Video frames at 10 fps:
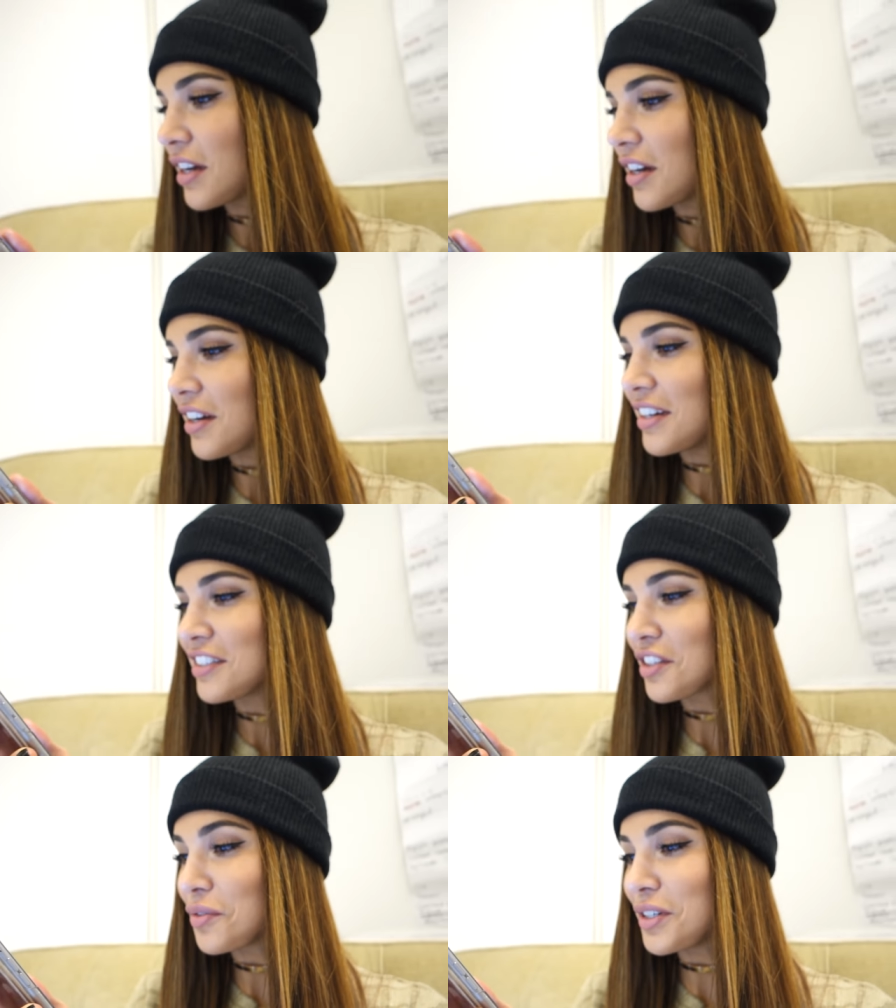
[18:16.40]
uh,
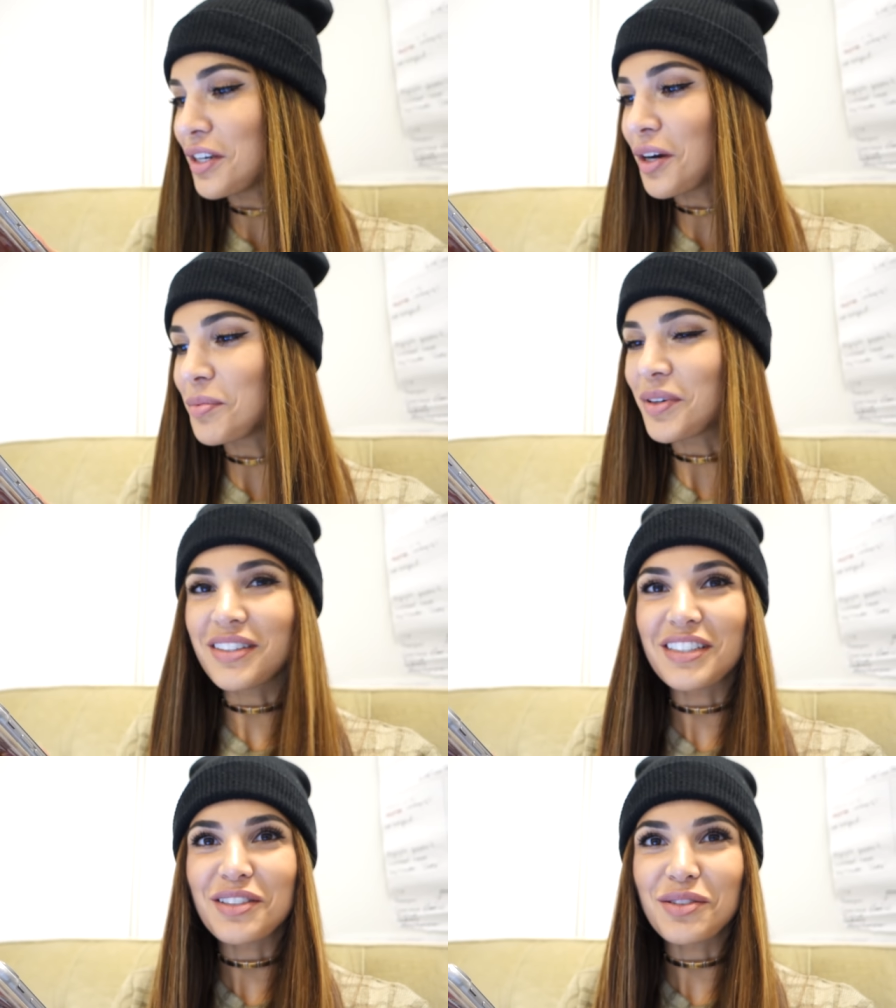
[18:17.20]
it's already up
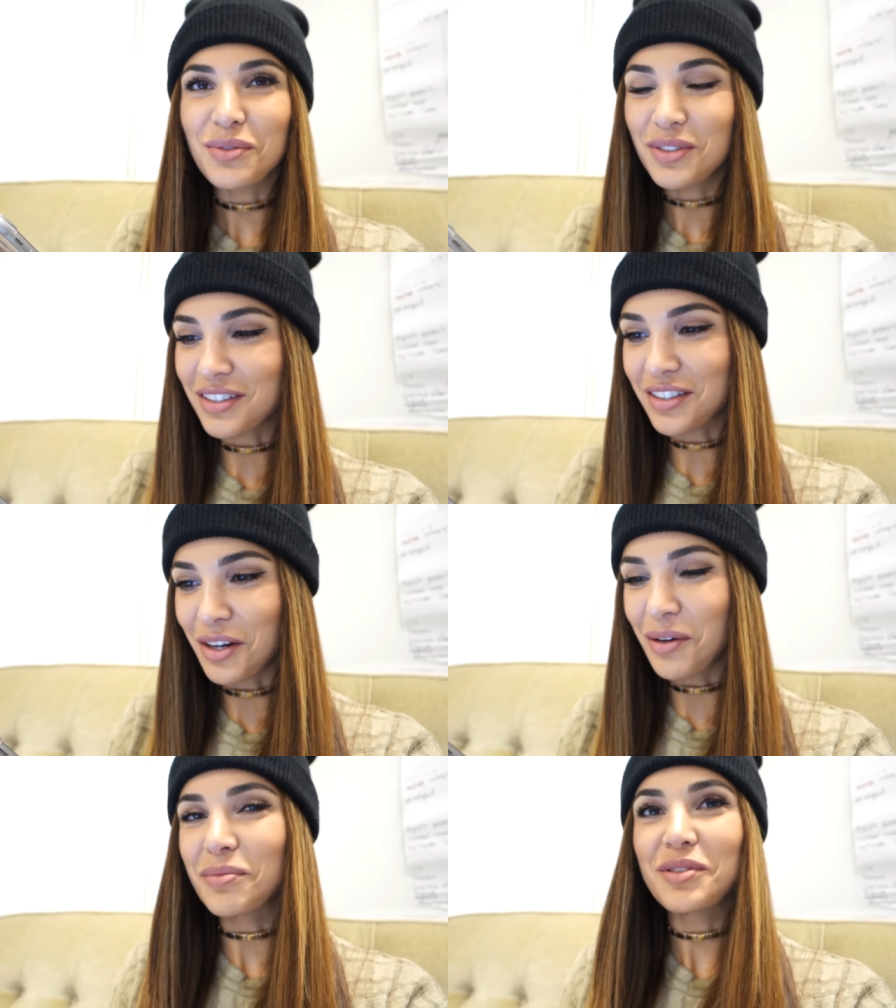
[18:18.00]
on
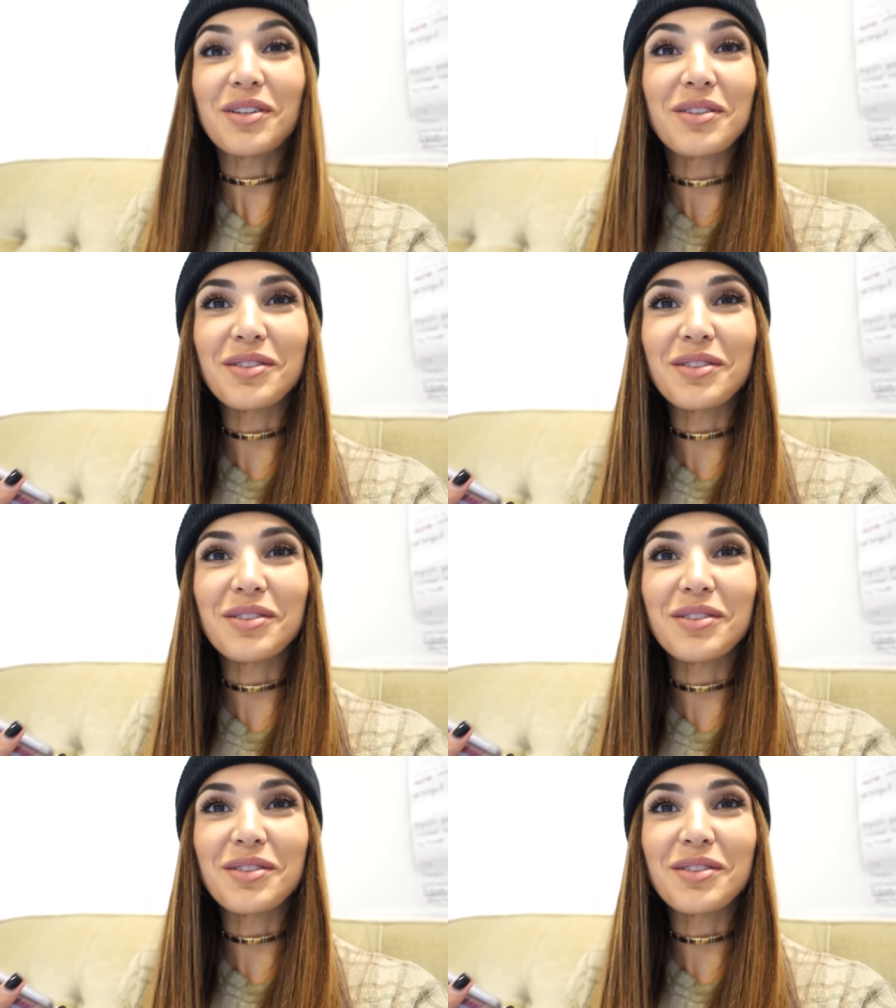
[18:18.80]
gisou.com so